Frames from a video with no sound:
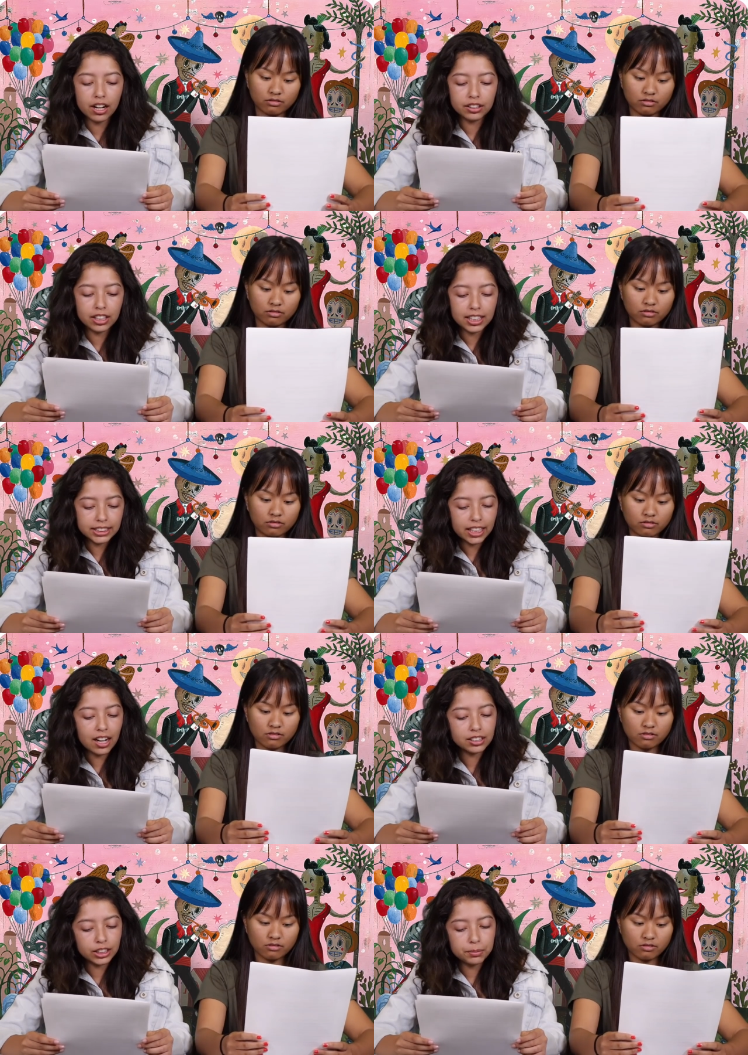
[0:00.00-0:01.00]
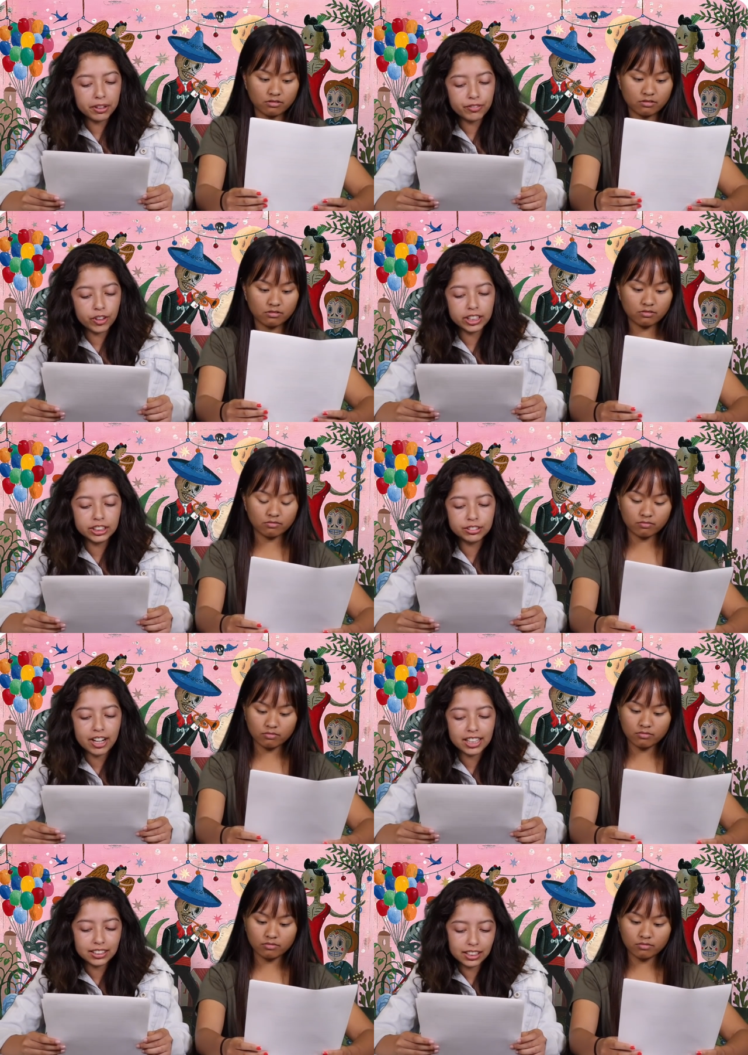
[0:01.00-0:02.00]
Speaker 1: on Thursday, October 4th
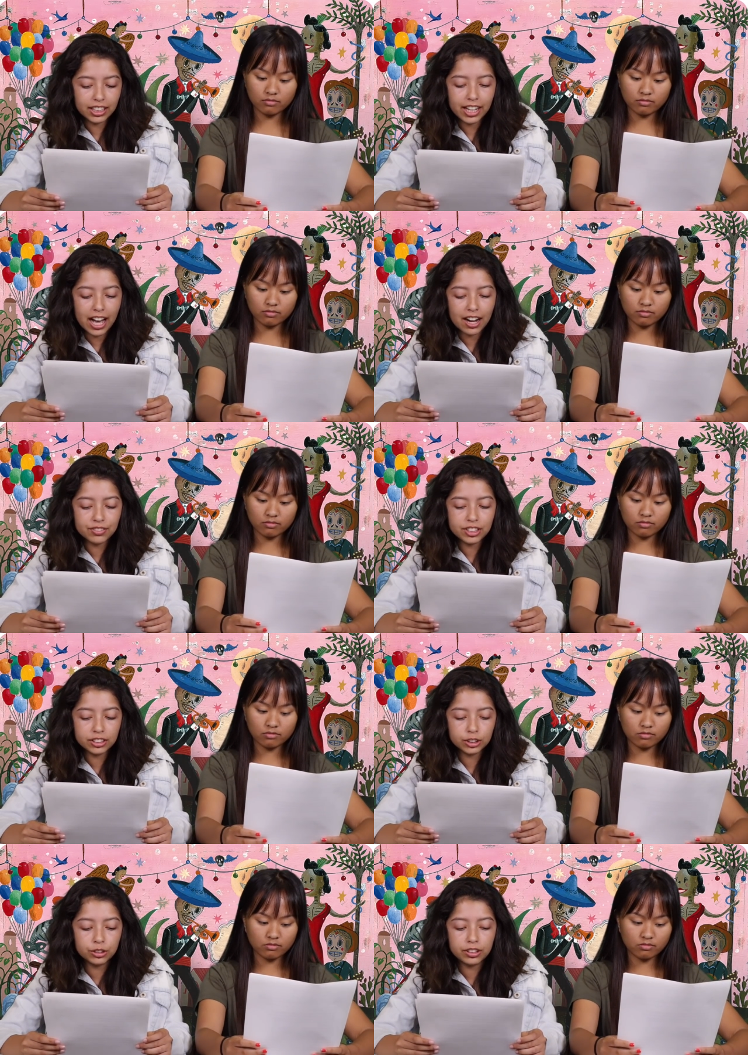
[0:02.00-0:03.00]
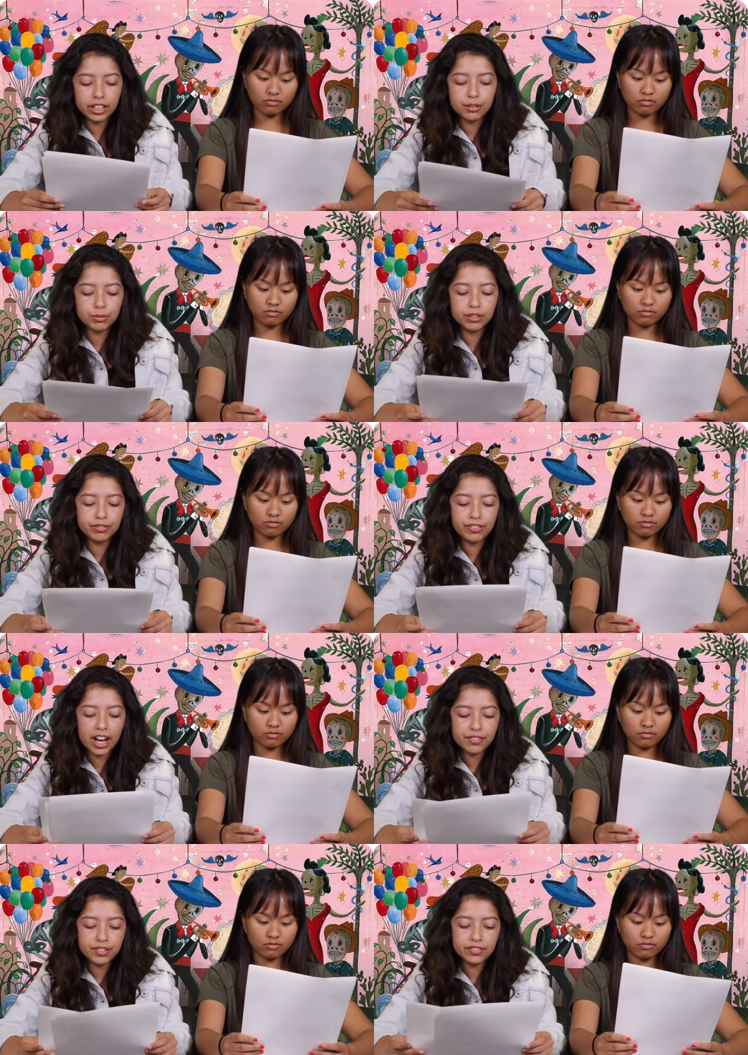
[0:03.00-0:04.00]
directly after school in room
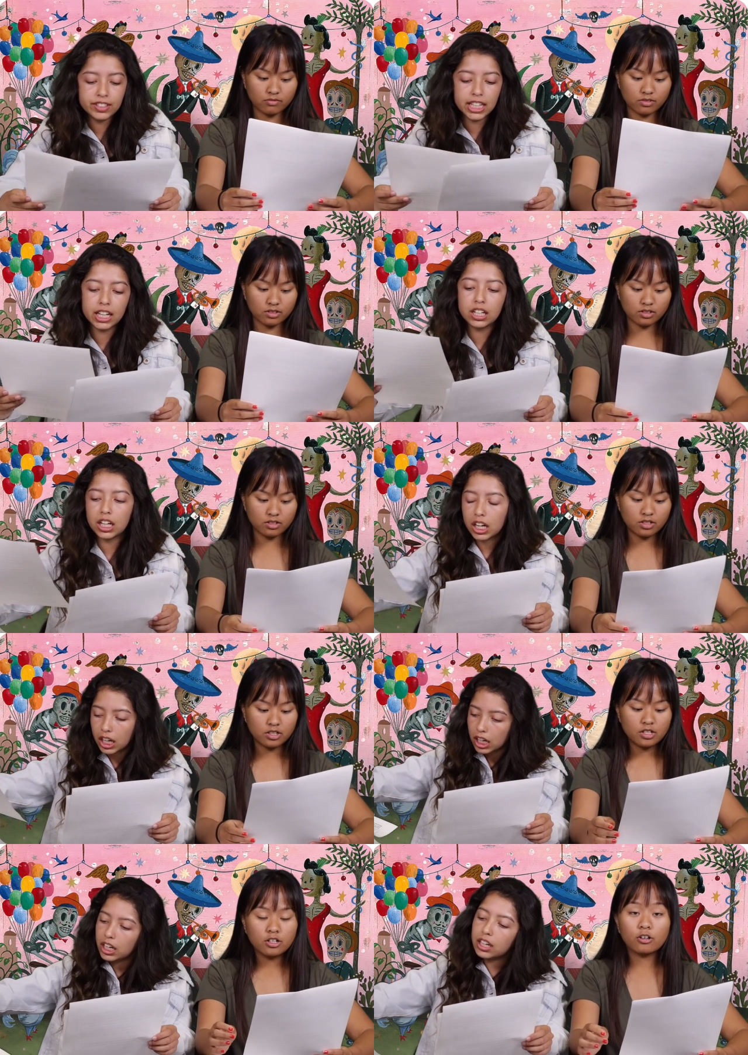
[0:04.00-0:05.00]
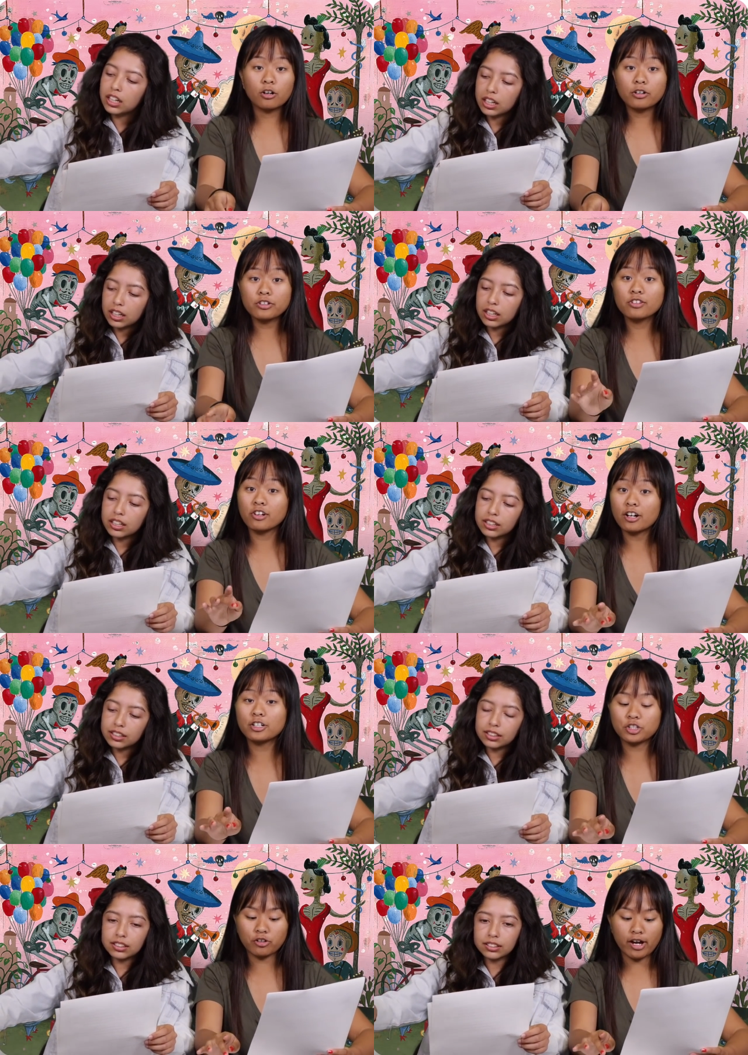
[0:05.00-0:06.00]
515.
Speaker 2: Girls
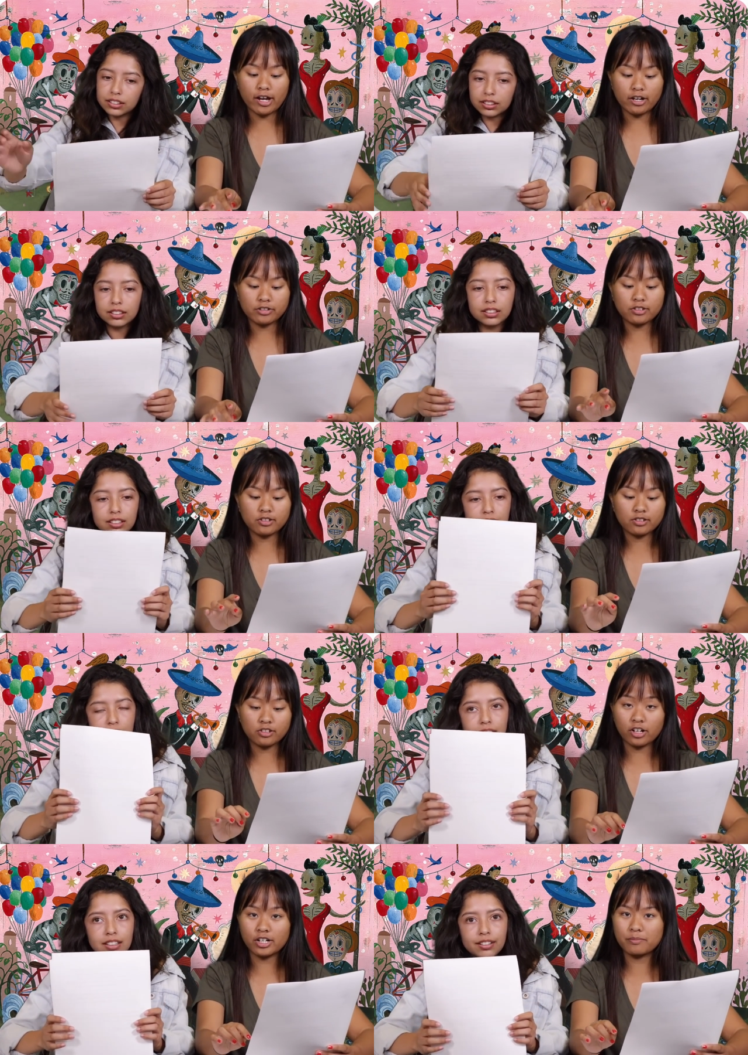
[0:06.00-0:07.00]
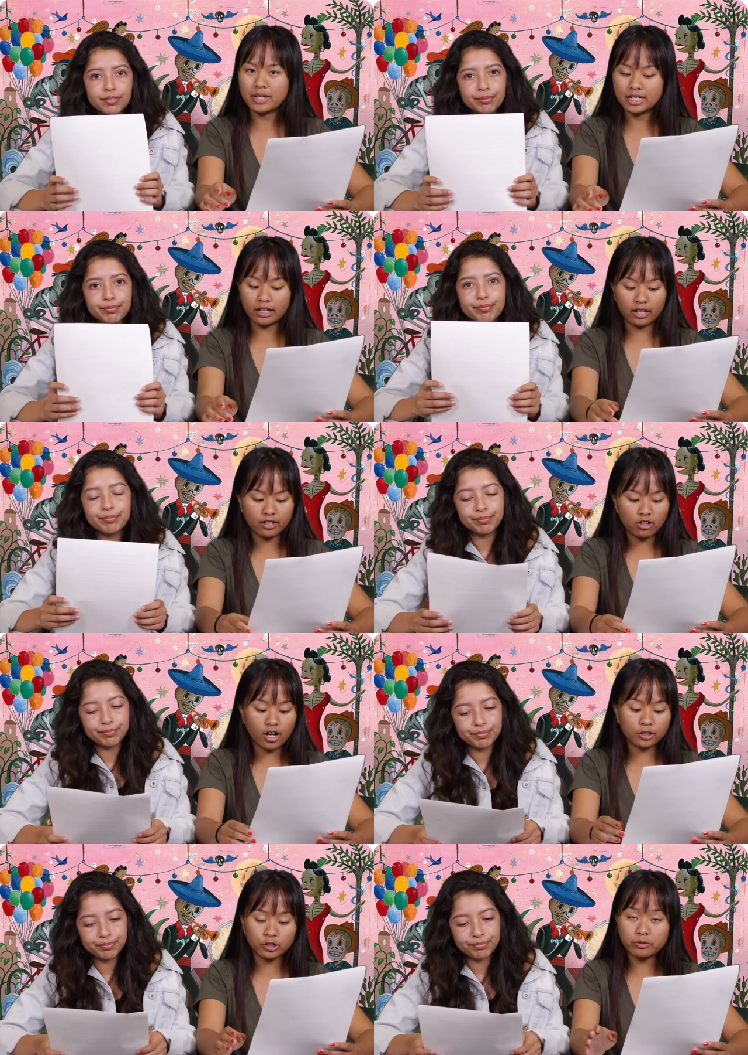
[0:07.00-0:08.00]
soccer tryouts started Monday,
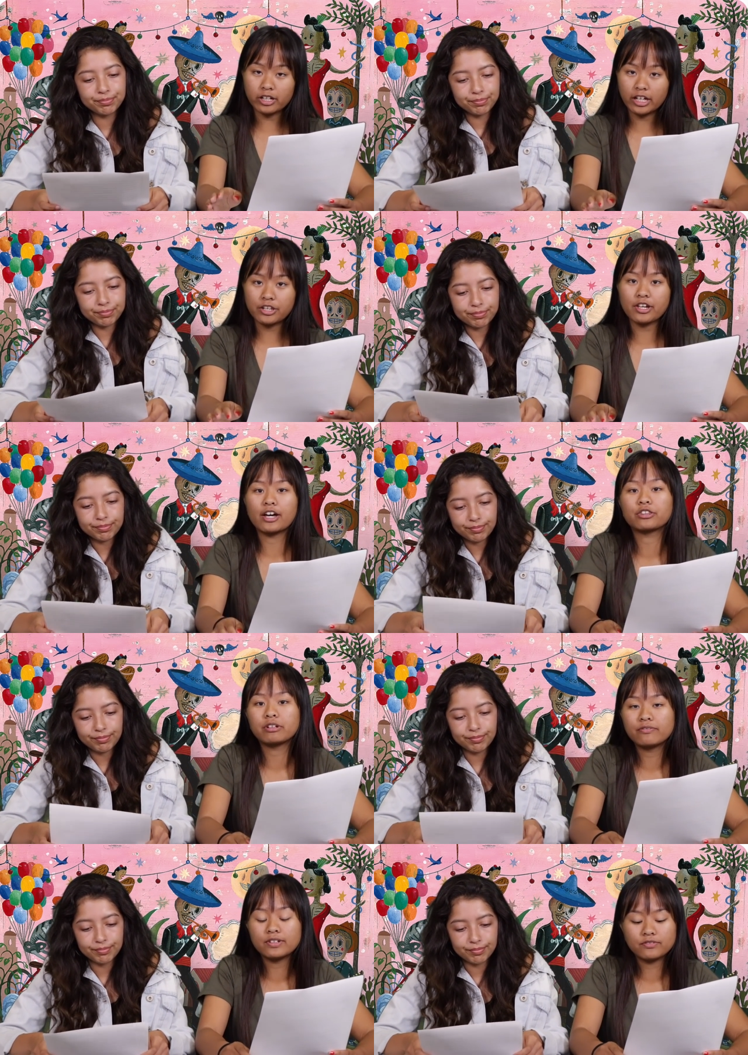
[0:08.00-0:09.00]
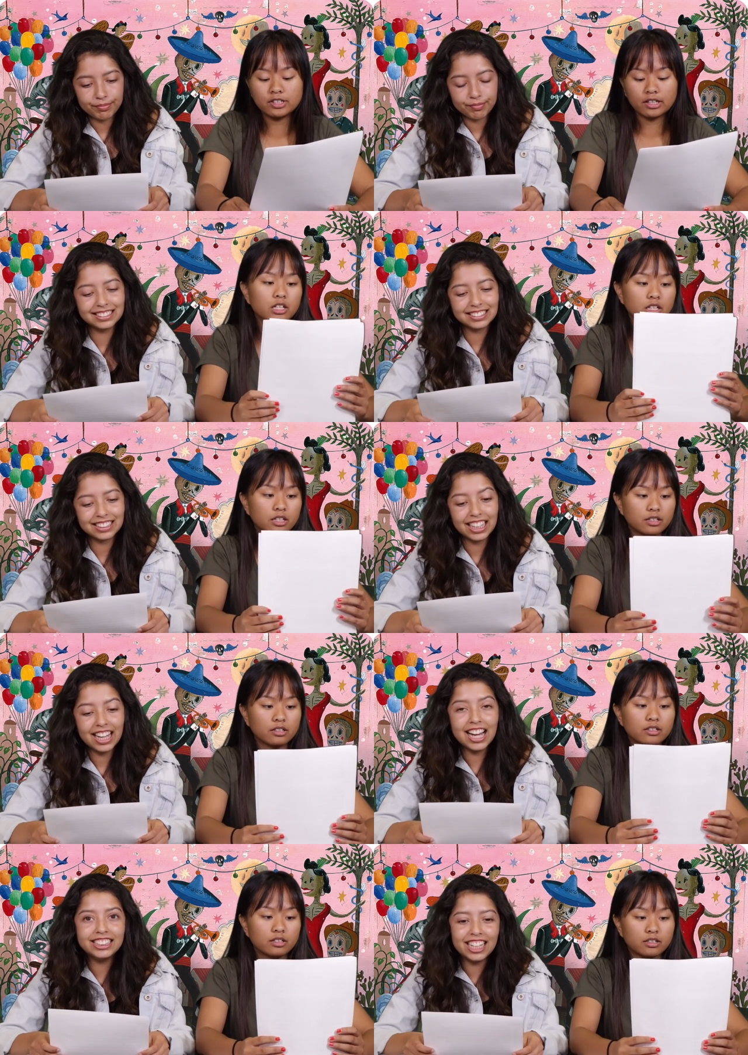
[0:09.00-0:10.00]
October 8th at 3.15.
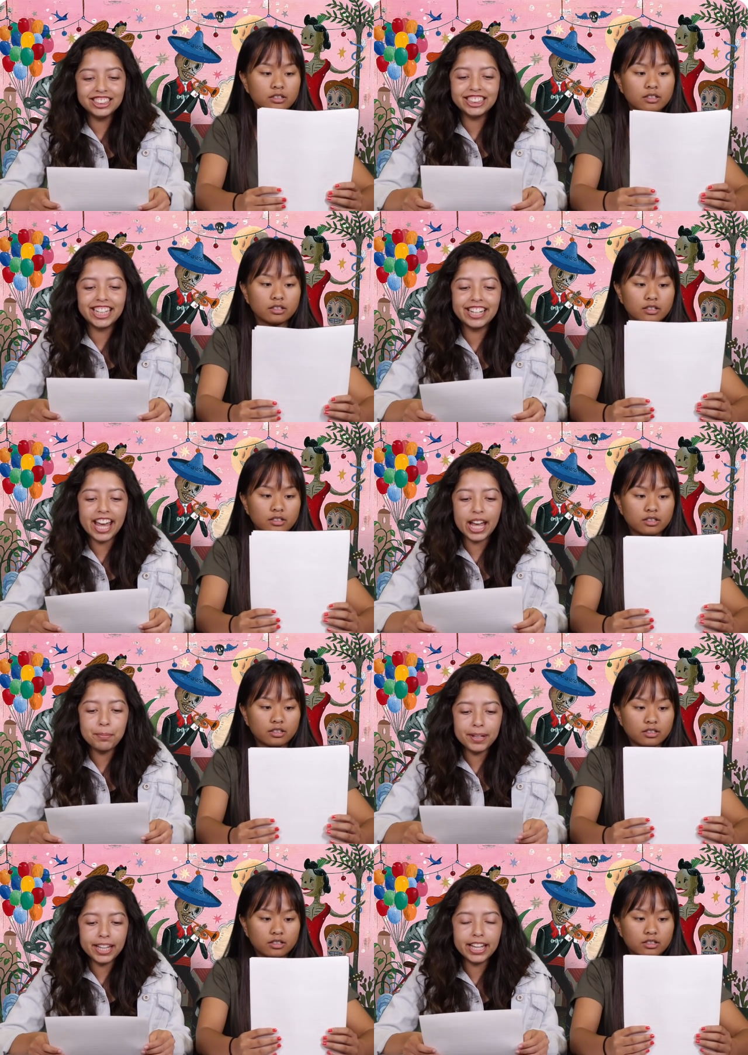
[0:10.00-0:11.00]
Speaker 1: Attention, AP